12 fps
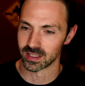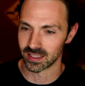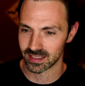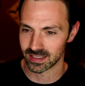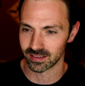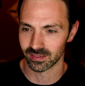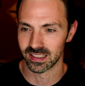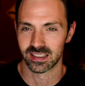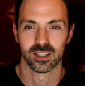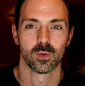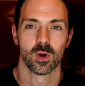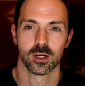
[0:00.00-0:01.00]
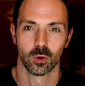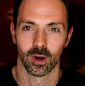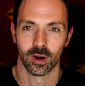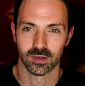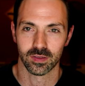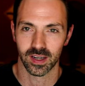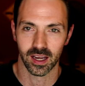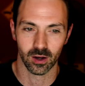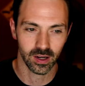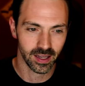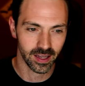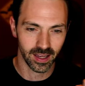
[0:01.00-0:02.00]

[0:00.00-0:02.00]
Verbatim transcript: This this situational awareness video